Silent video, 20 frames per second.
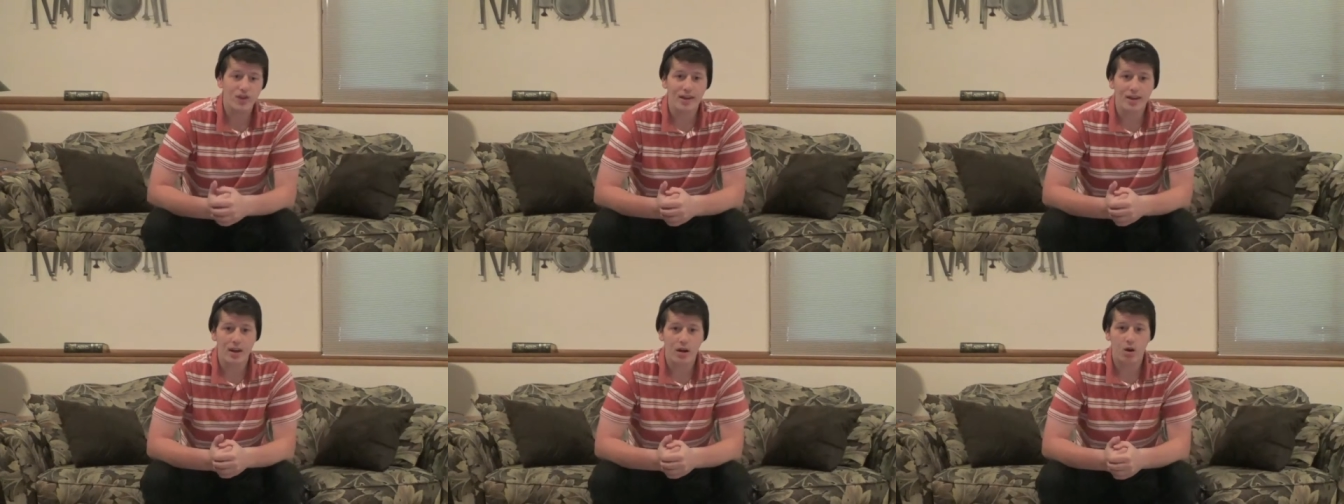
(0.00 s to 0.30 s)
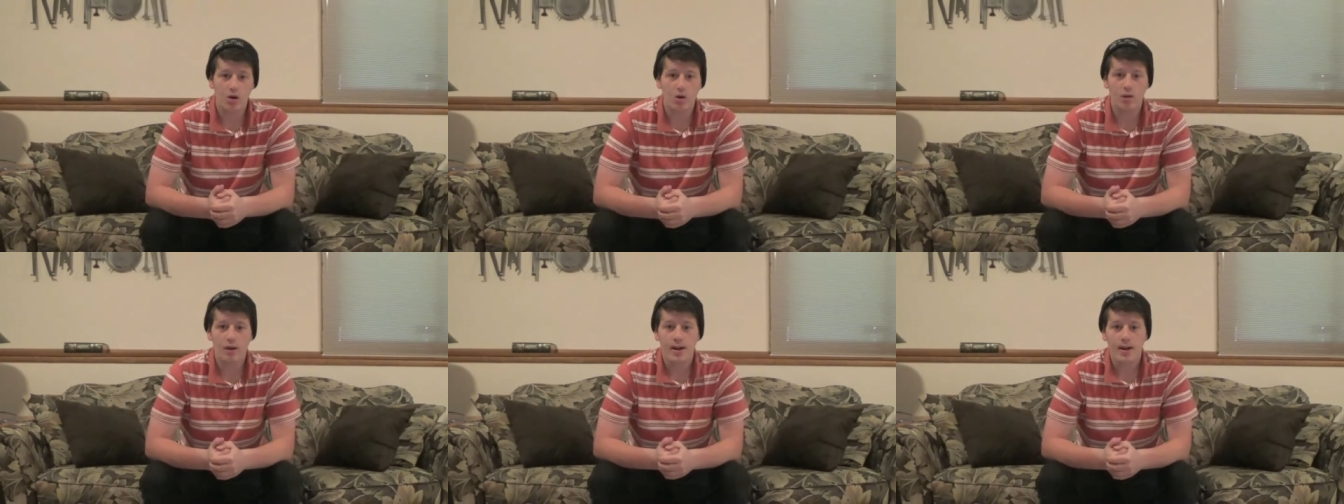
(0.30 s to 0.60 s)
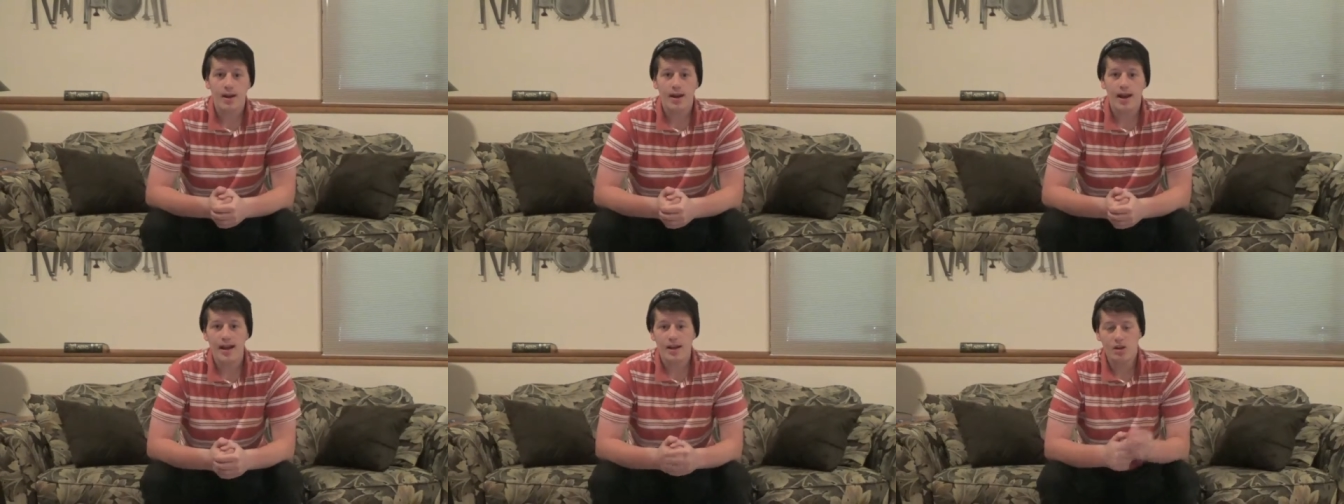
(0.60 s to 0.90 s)
video,
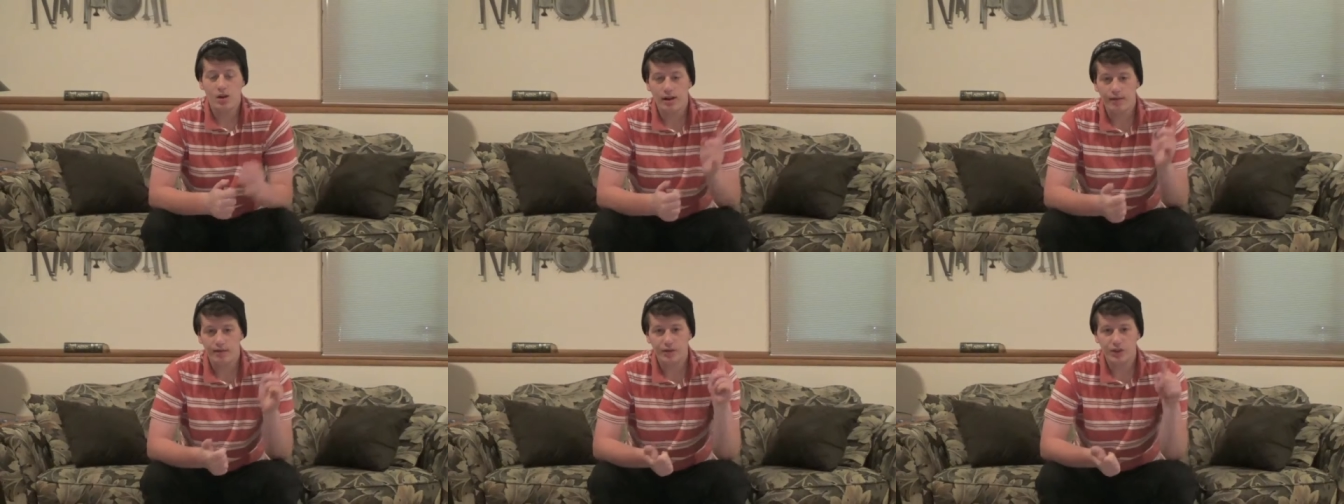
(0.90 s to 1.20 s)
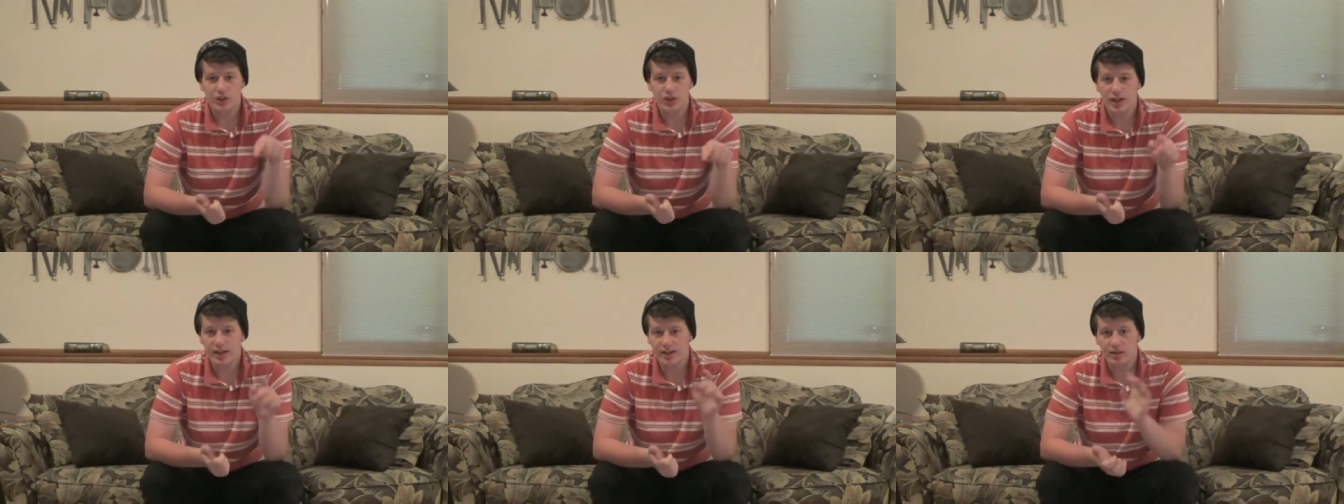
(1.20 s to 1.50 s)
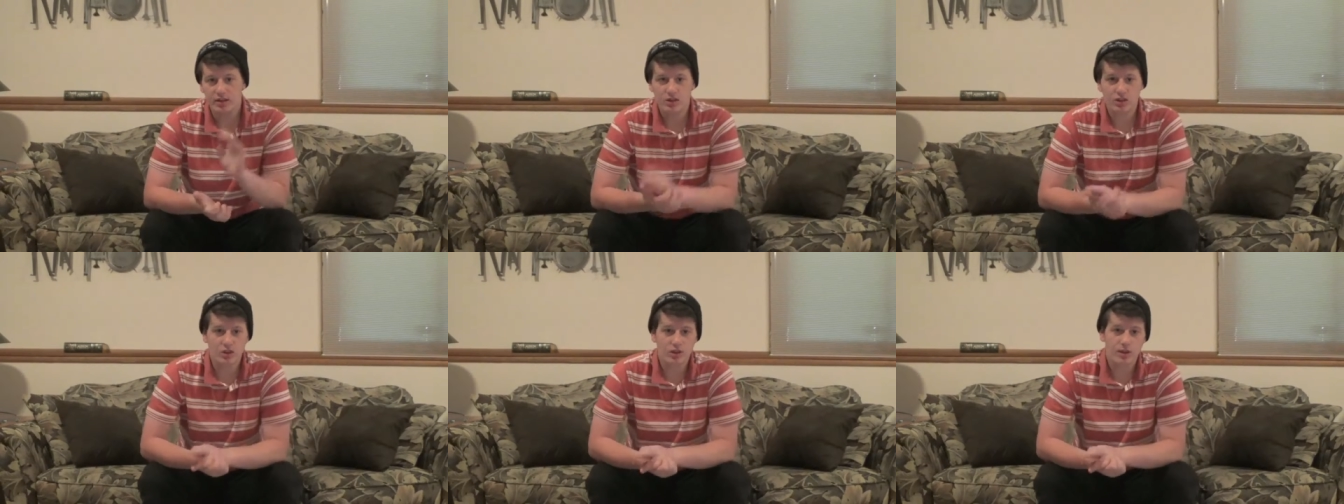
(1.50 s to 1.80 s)
and you'll have to check
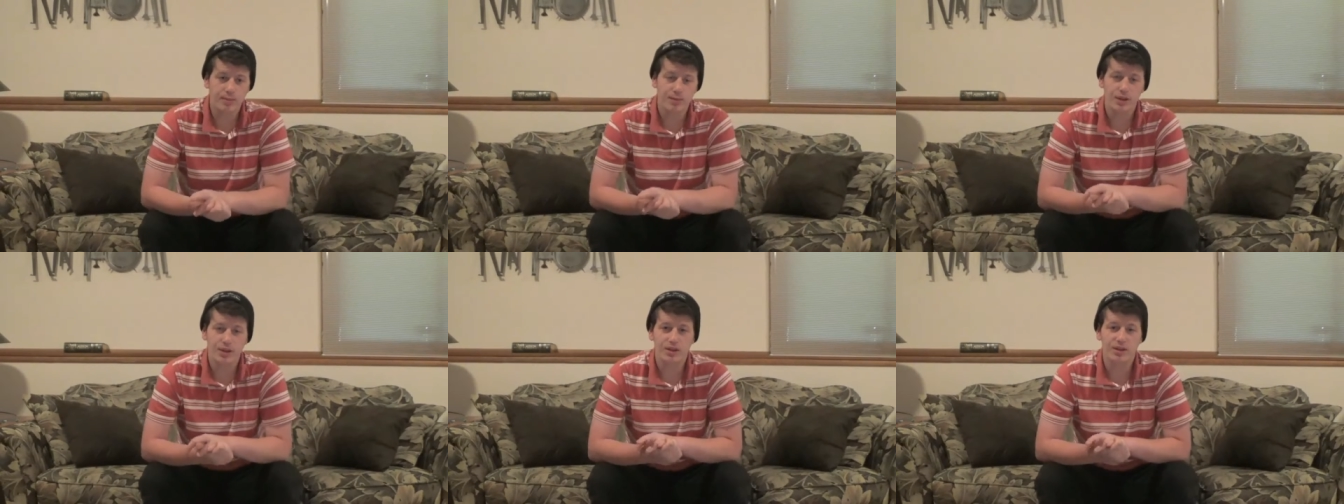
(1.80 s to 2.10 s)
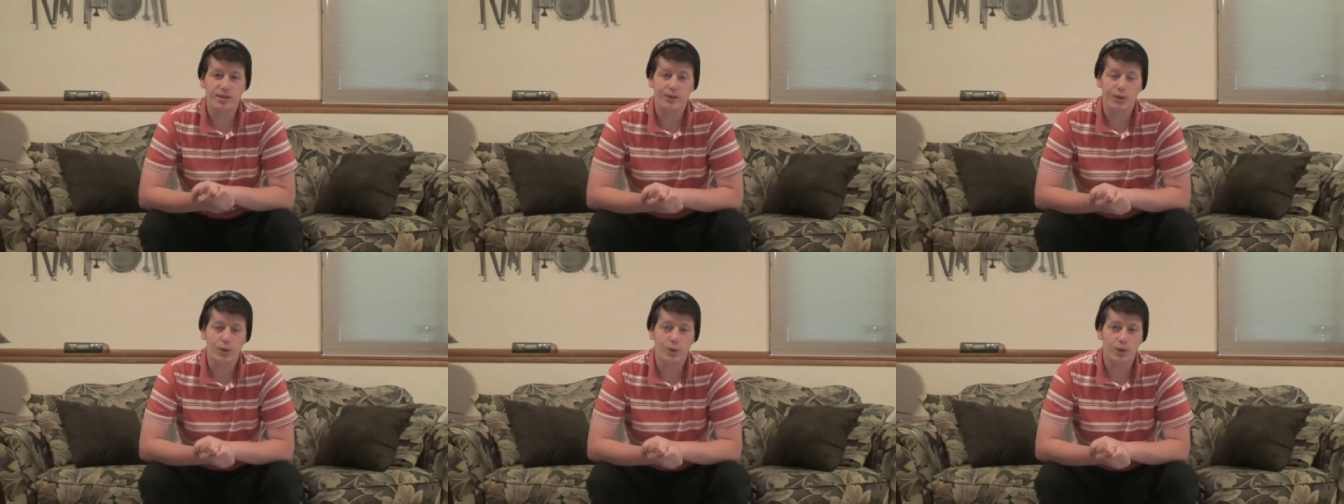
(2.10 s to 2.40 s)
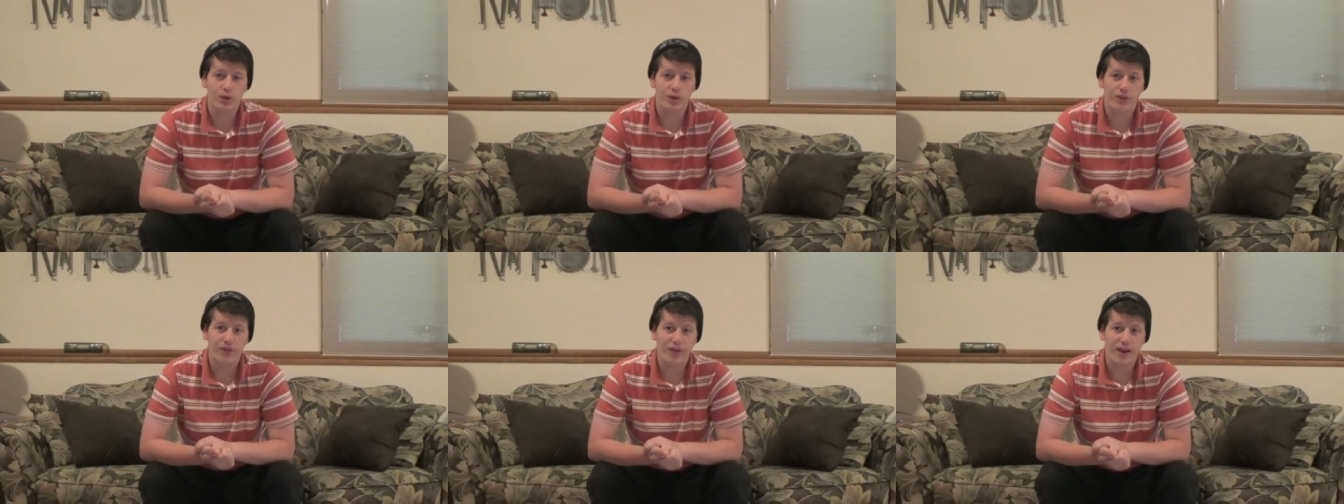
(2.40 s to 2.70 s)
the description in
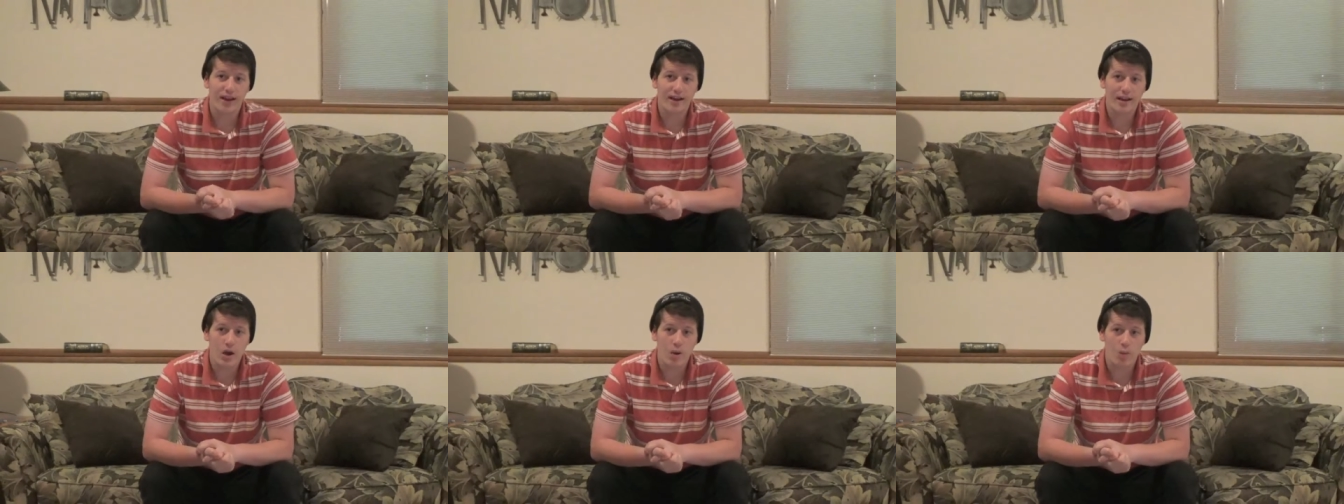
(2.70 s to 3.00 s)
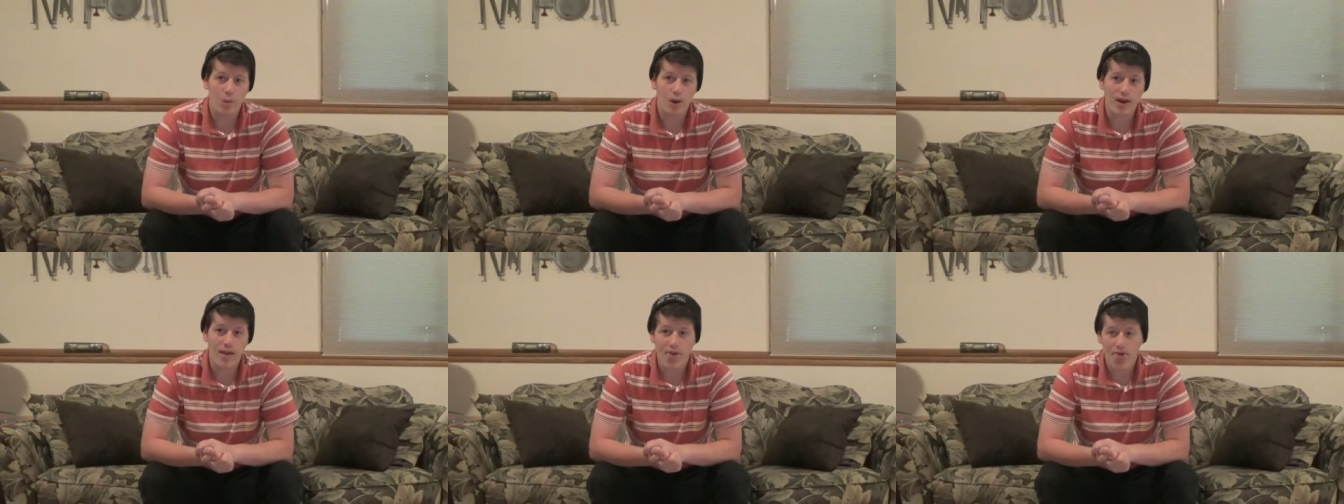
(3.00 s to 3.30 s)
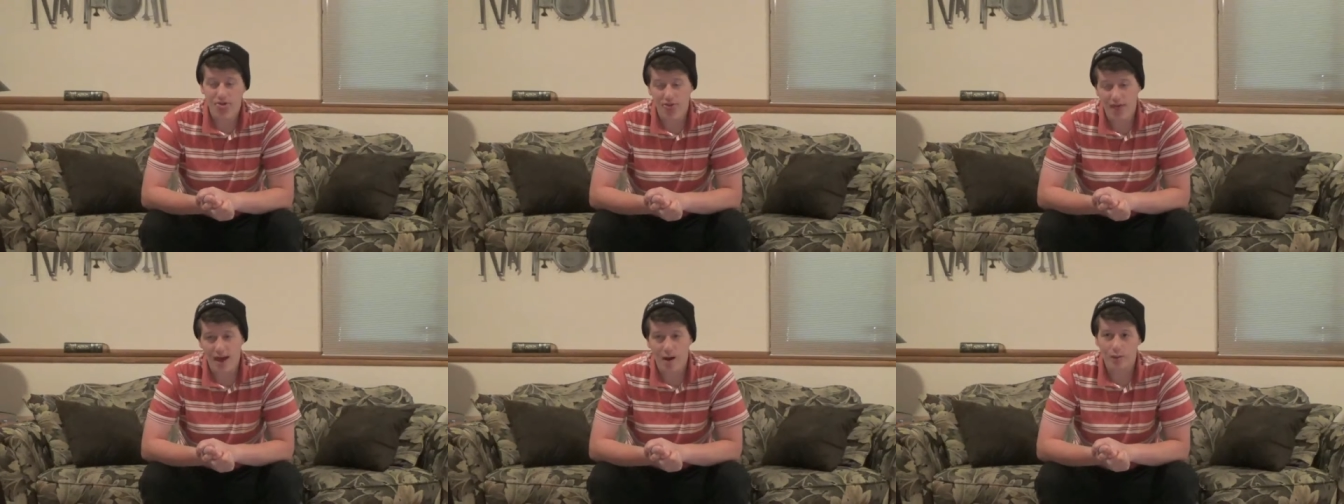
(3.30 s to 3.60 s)
order to find out
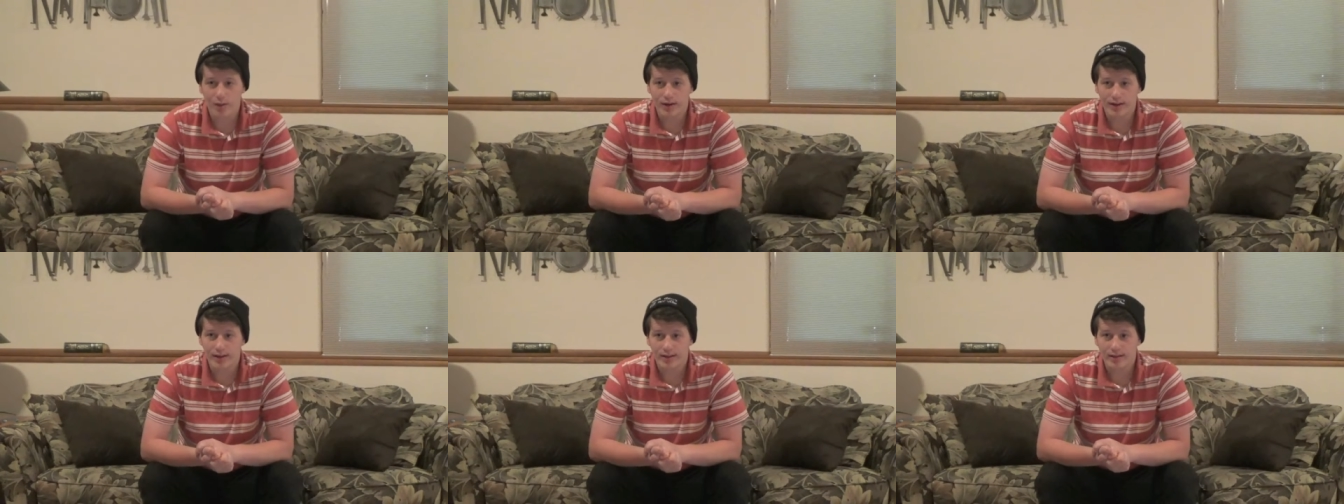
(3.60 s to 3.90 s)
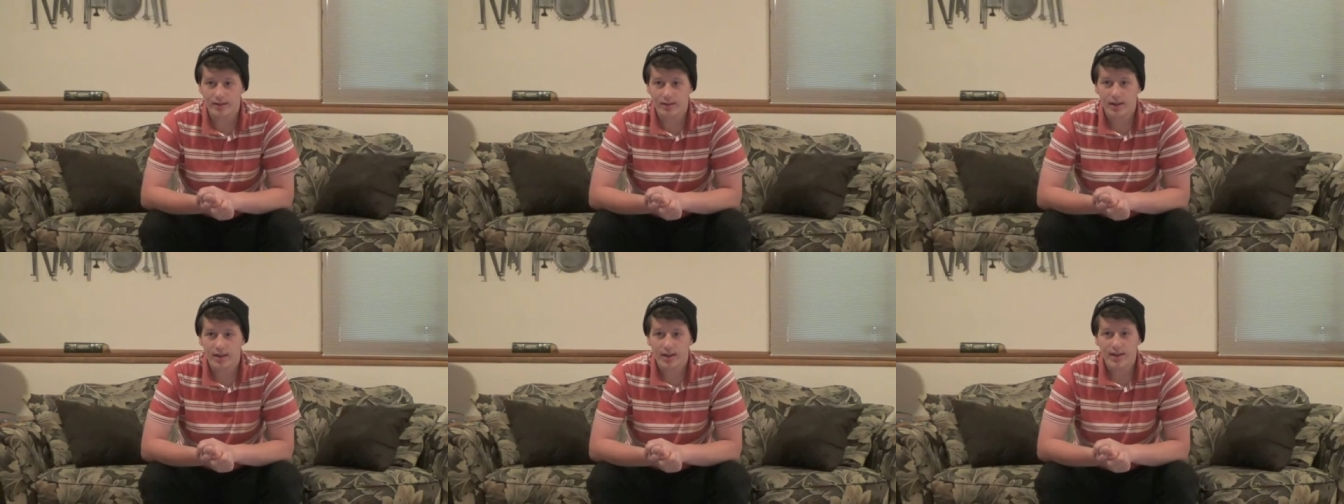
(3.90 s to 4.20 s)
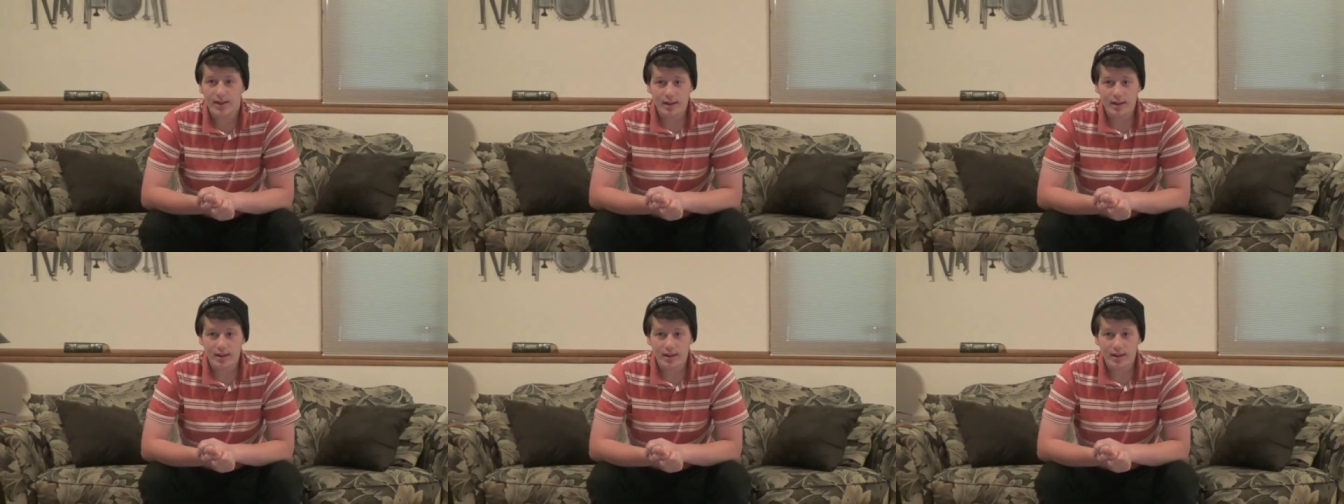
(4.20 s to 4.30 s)
what that one is.